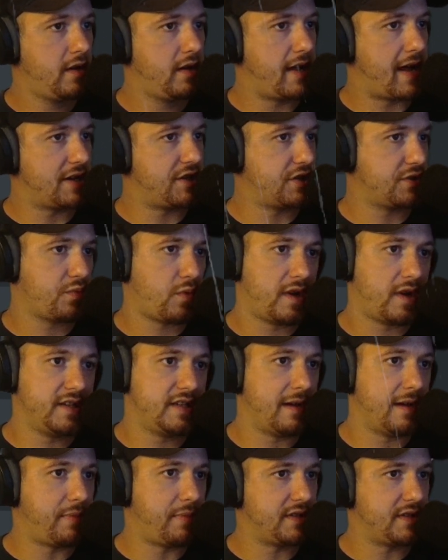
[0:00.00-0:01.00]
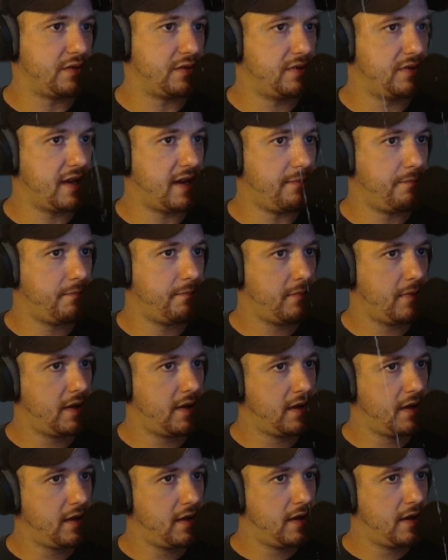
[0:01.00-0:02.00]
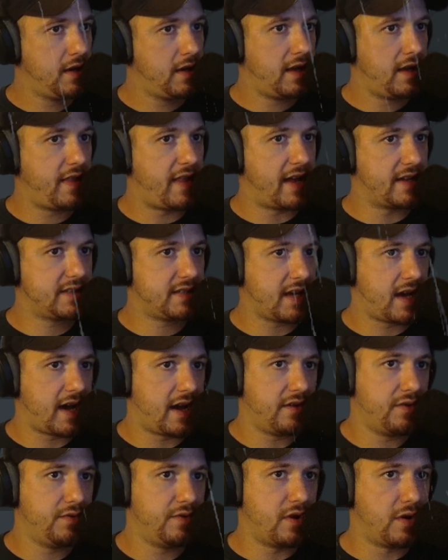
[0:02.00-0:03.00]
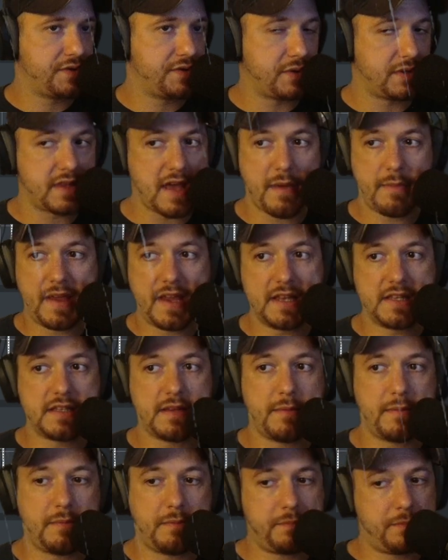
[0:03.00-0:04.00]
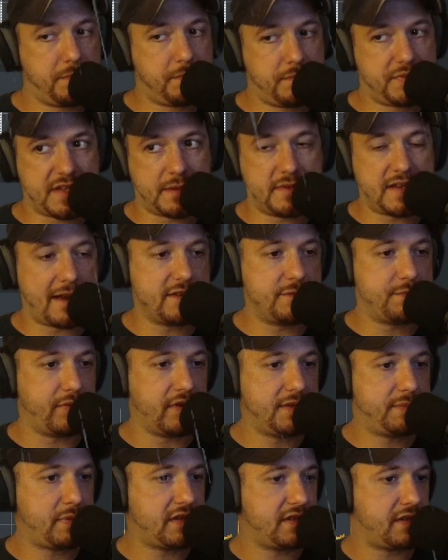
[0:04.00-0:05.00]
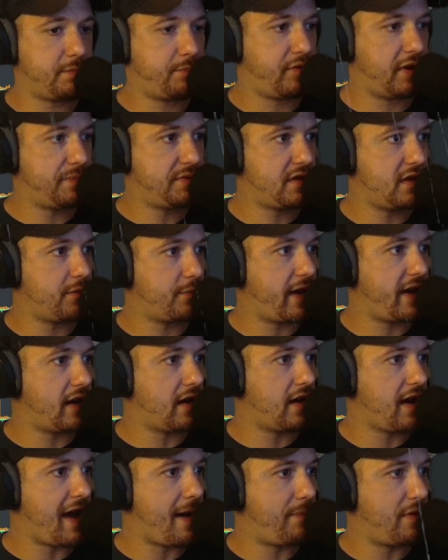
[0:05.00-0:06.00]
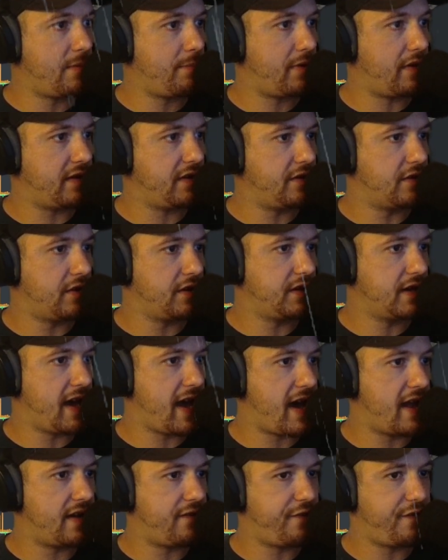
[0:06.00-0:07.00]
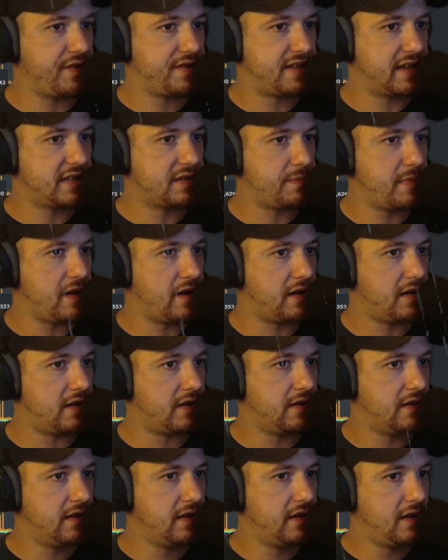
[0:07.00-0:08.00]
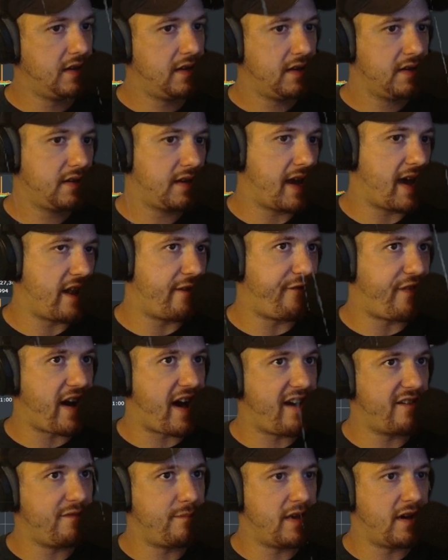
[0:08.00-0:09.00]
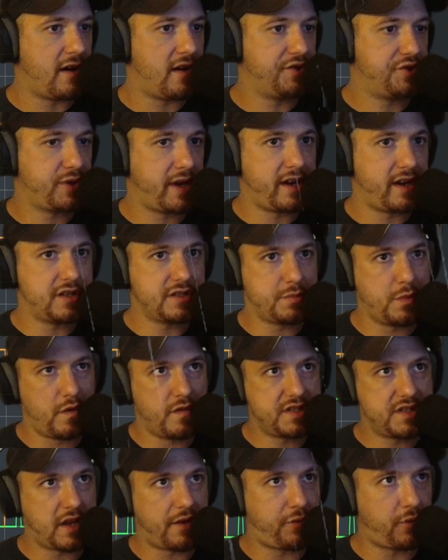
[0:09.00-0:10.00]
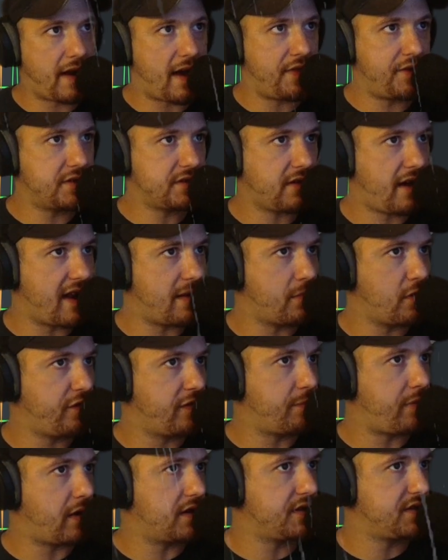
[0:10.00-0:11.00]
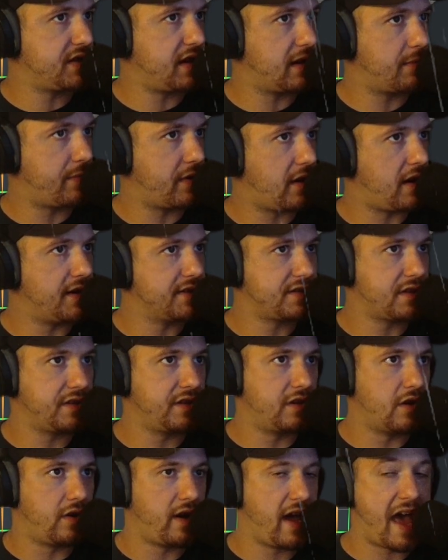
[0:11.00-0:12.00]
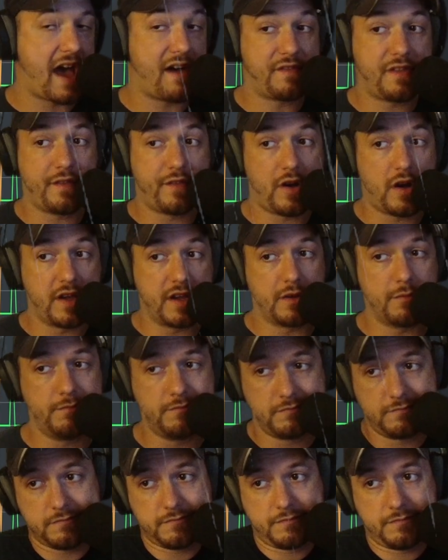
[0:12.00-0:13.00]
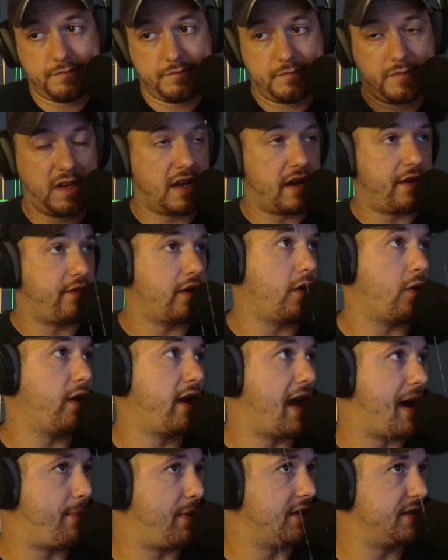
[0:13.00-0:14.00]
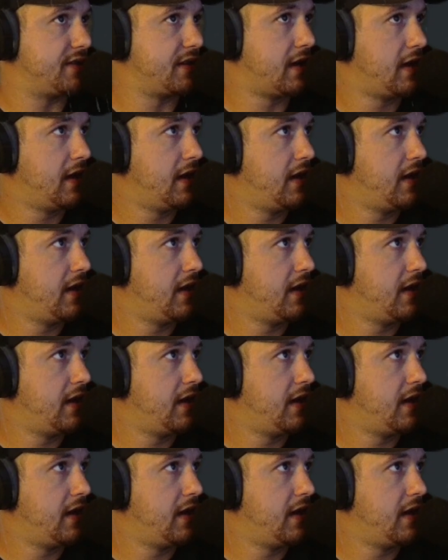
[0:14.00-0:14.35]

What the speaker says: Not just one dip, but two dip. And that's, who knows what that means. Sometimes blips in the radar happen, but, you know, you had a 6 mil, you had a 5 mil. Traders moving stuff around. There's a lot of moving parts here, but also, you know, half the volume. You never know what happens.